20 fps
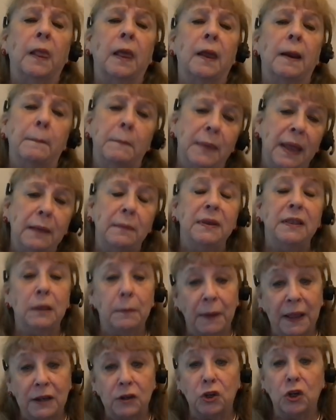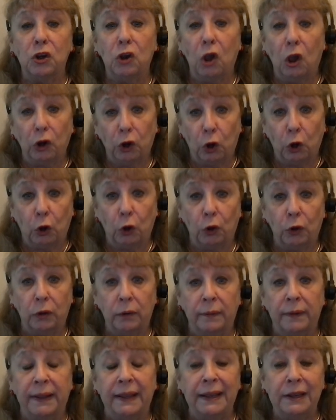maybe the patient got
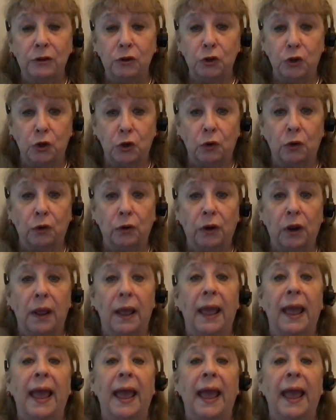hurt, injured,